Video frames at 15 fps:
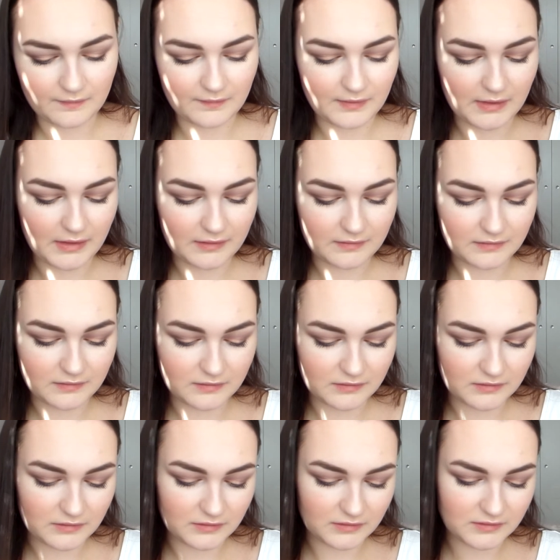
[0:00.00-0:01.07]
So let's
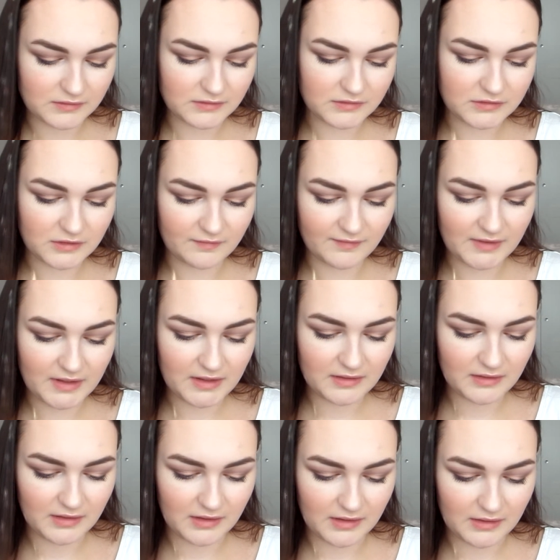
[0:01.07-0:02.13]
just shove that in
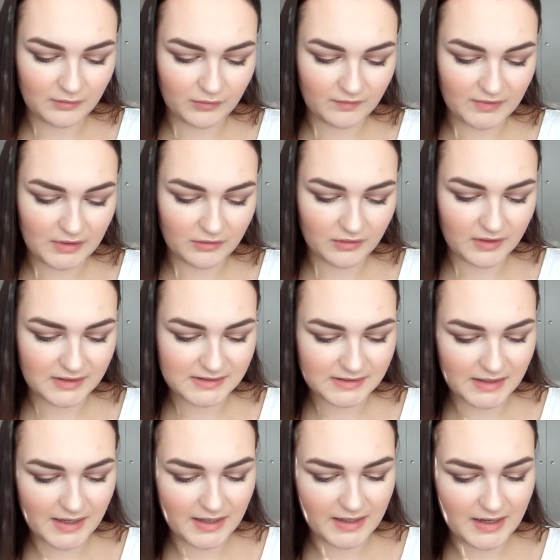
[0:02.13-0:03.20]
there. We've now got a
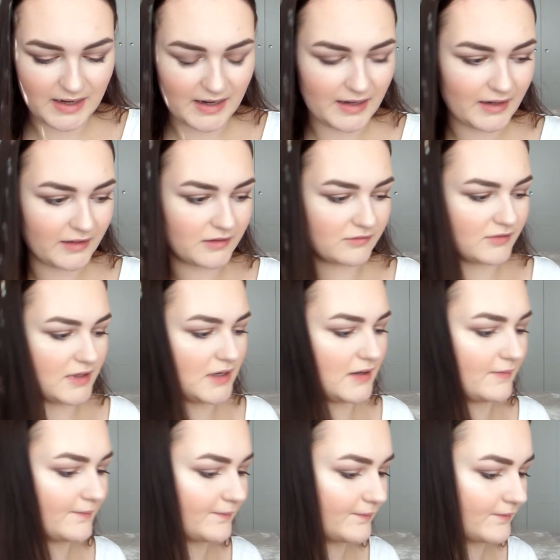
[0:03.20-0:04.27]
slightly
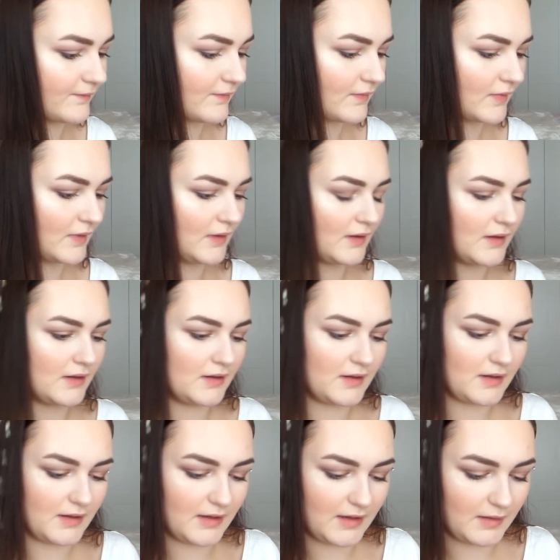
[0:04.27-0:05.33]
highlightery
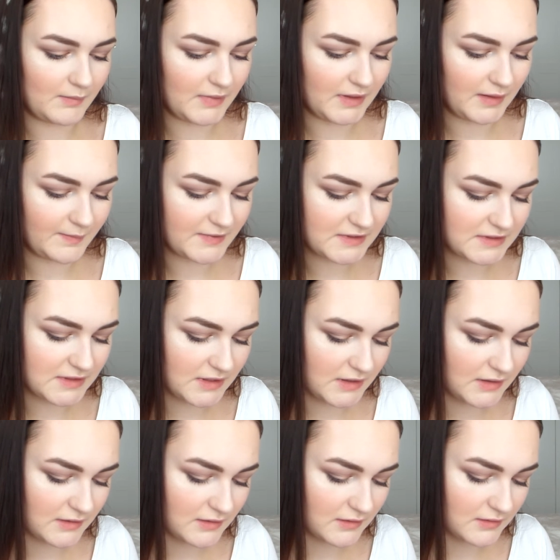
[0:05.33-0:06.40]
um,
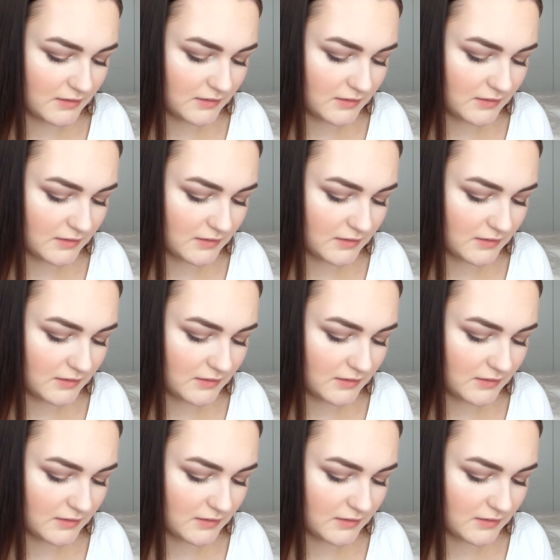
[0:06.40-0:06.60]
lipstick.